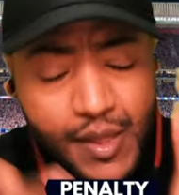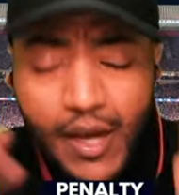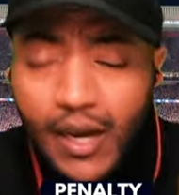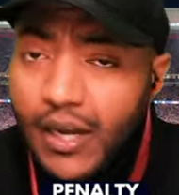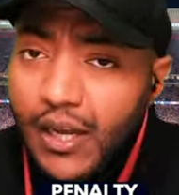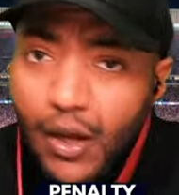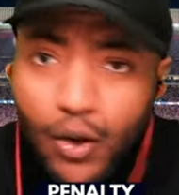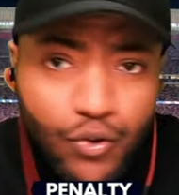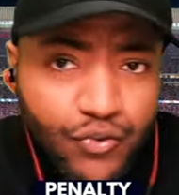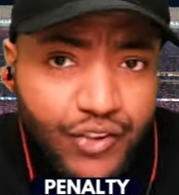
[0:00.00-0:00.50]

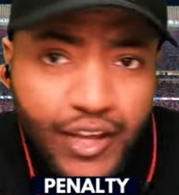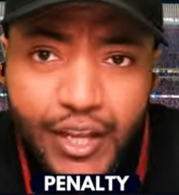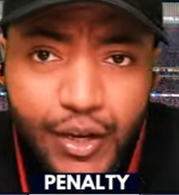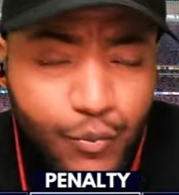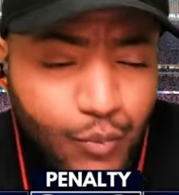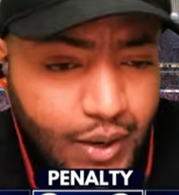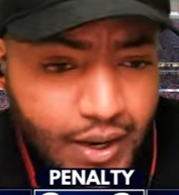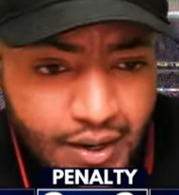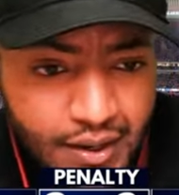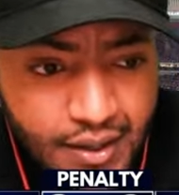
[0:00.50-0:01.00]
It goes
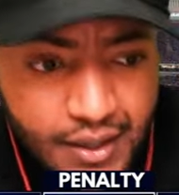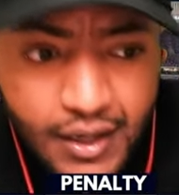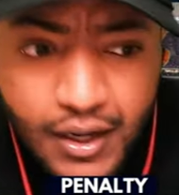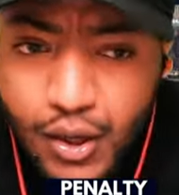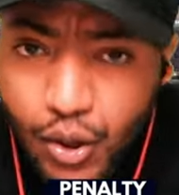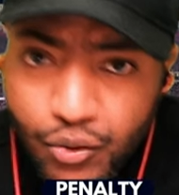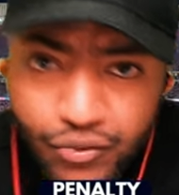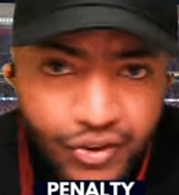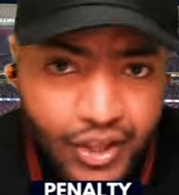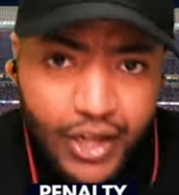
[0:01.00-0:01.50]
anywhere. It
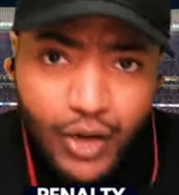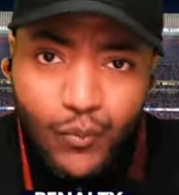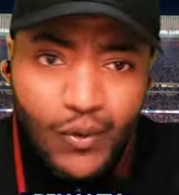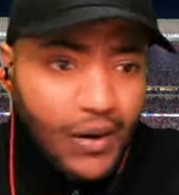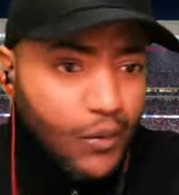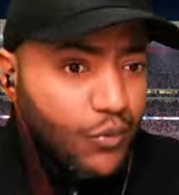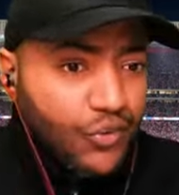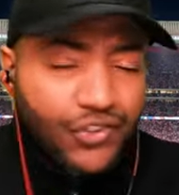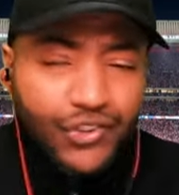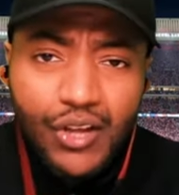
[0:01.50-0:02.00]
goes
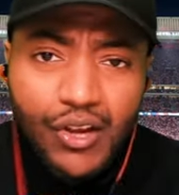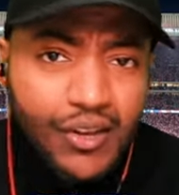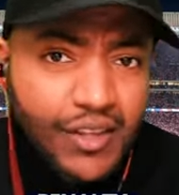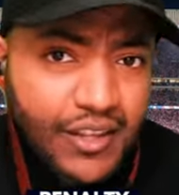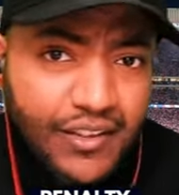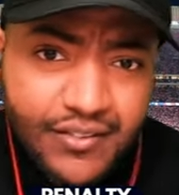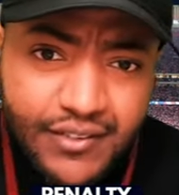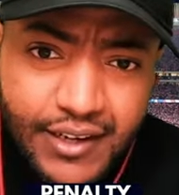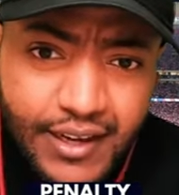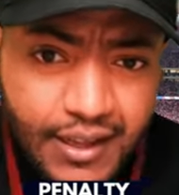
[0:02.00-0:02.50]
anywhere. We saw
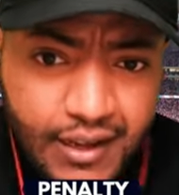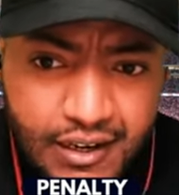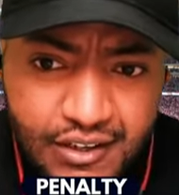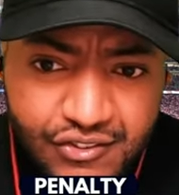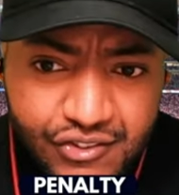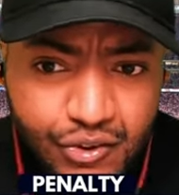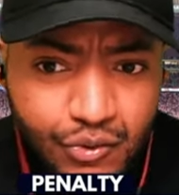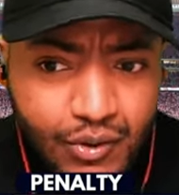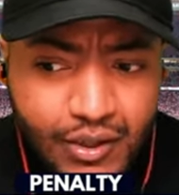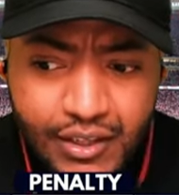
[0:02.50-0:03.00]
yesterday
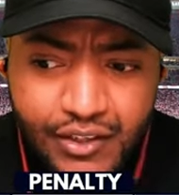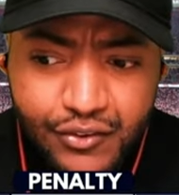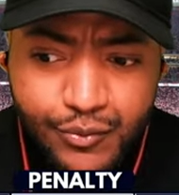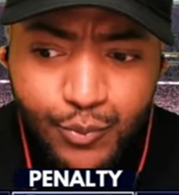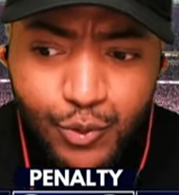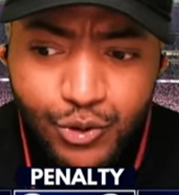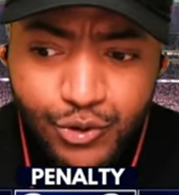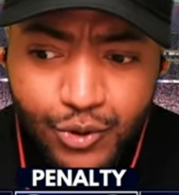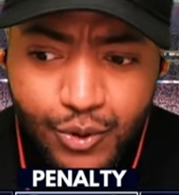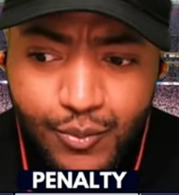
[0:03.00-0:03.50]
Arsenal
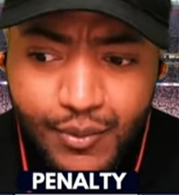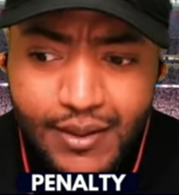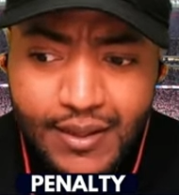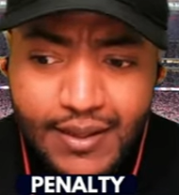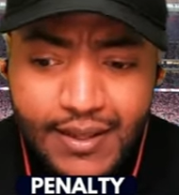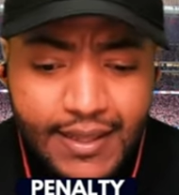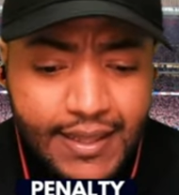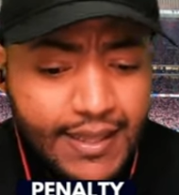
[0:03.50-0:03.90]
against Porto.